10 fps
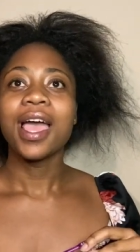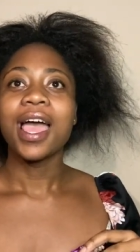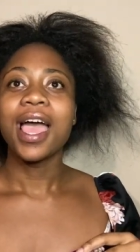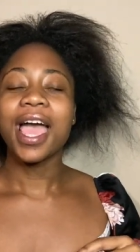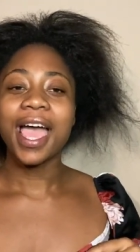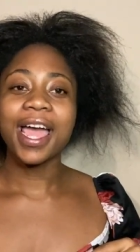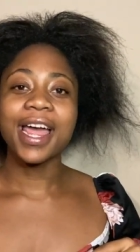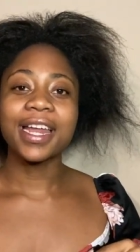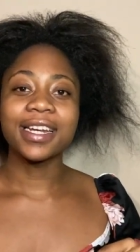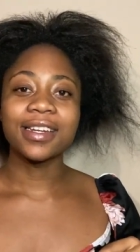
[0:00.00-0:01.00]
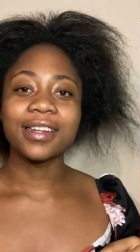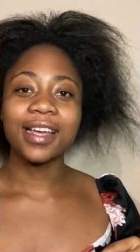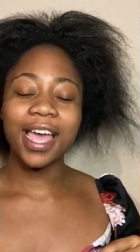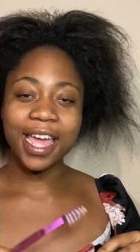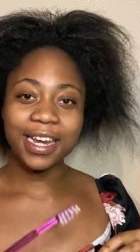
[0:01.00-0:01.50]
and
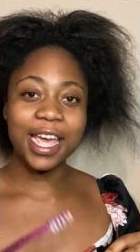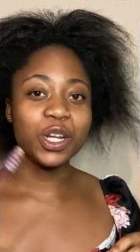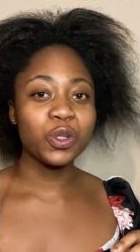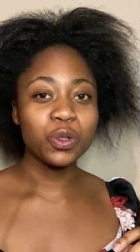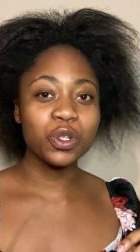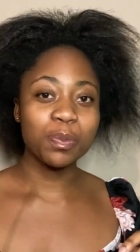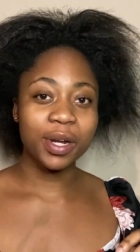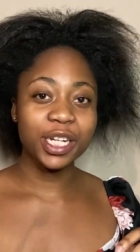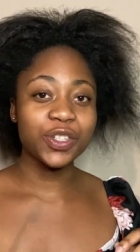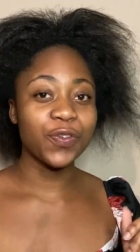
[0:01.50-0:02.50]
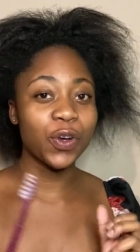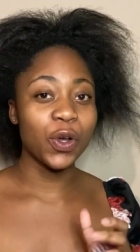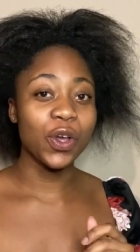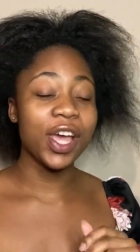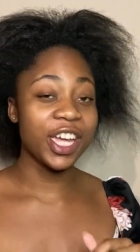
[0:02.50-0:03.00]
a toothbrush for
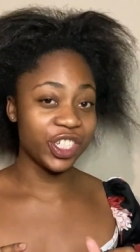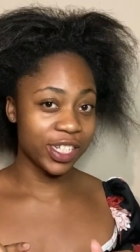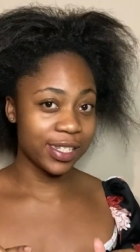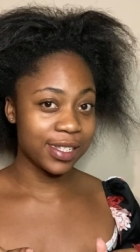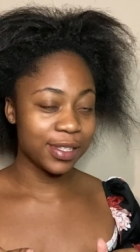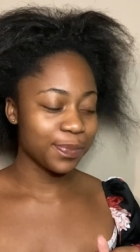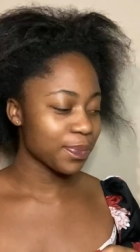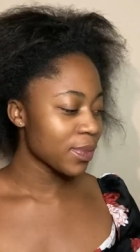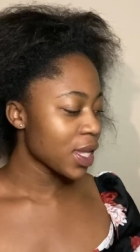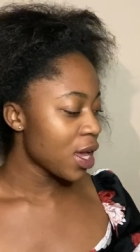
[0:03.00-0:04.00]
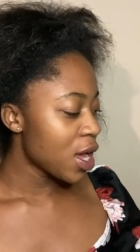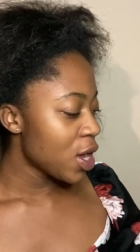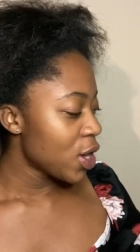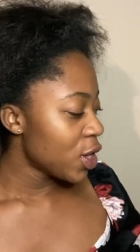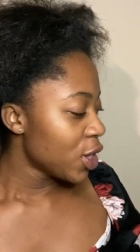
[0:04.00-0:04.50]
your edges.
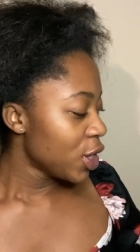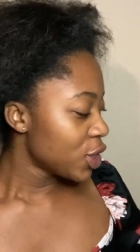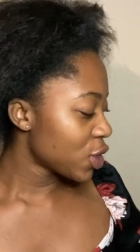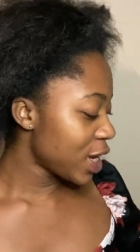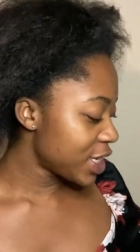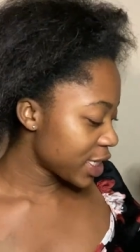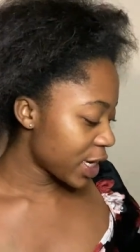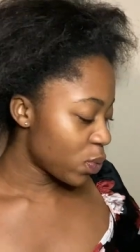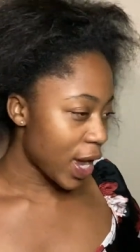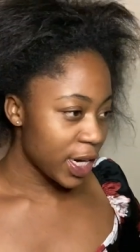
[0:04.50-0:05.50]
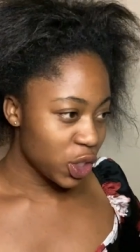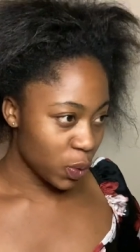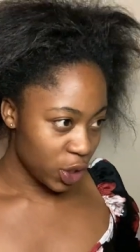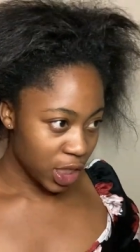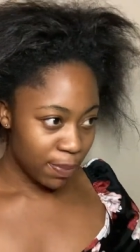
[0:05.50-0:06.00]
So let's just get right into it.
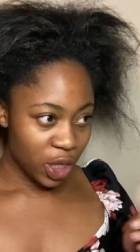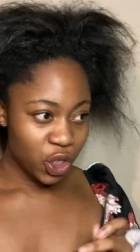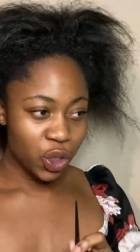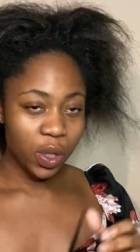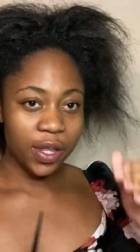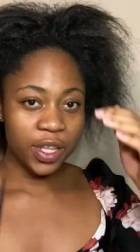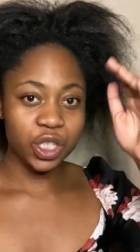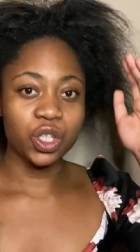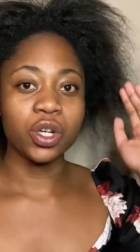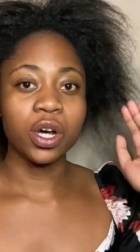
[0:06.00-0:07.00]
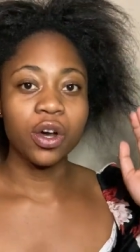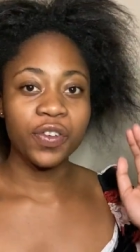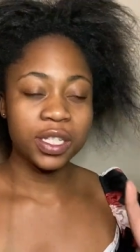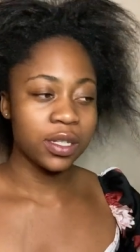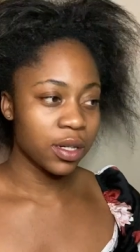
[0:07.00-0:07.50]
You're going to make sure that you're
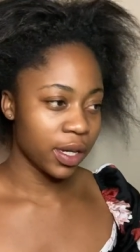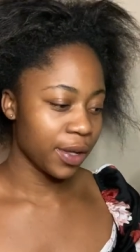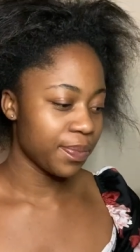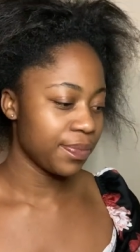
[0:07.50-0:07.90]
obviously okay.